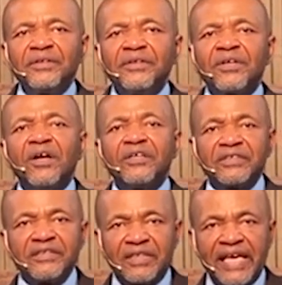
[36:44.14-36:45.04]
caused
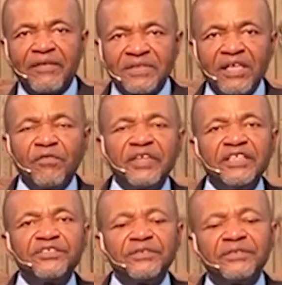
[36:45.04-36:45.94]
us to have
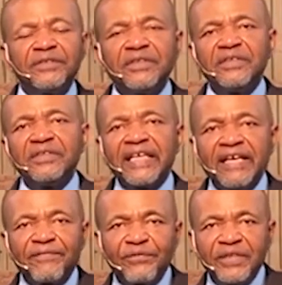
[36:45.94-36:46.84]
salvation, to
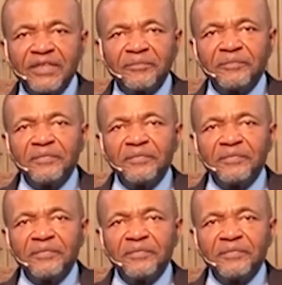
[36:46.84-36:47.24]
have freedom,